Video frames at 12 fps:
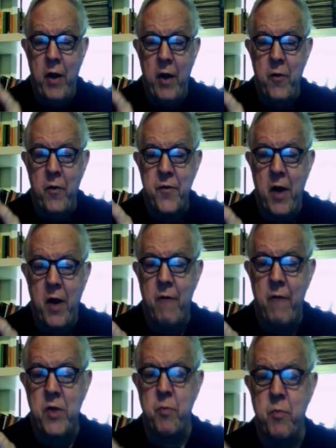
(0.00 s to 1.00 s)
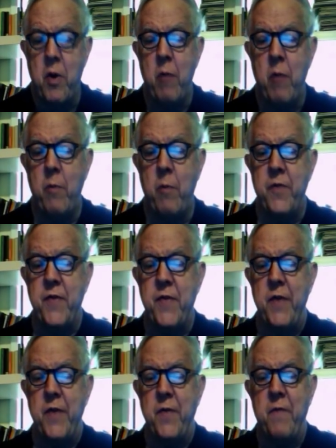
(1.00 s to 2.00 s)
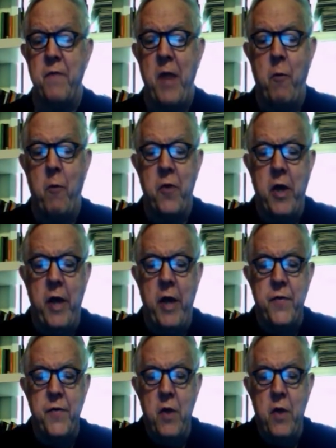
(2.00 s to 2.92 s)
there's an obvious problem that says that if that were the case,